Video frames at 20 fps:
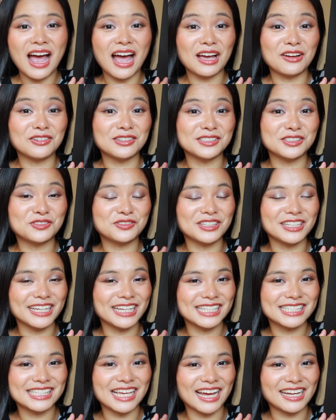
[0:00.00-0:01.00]
I was really
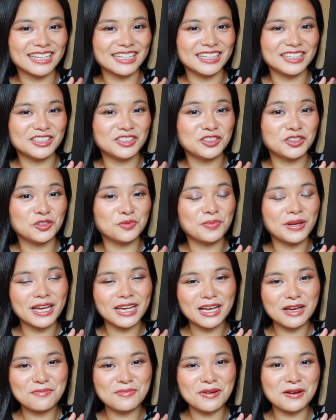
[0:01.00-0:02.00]
excited to
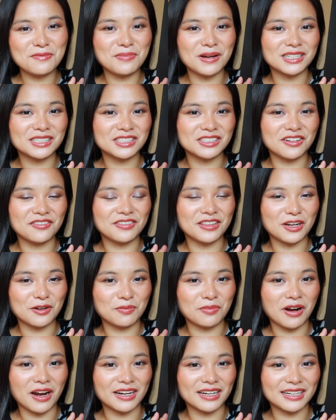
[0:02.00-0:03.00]
pick up a bunch of their
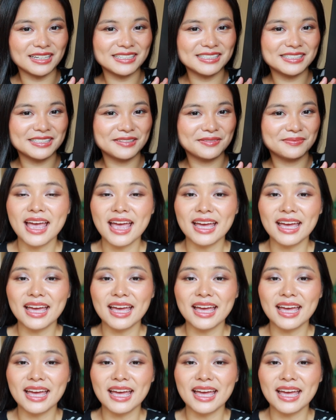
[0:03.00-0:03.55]
products.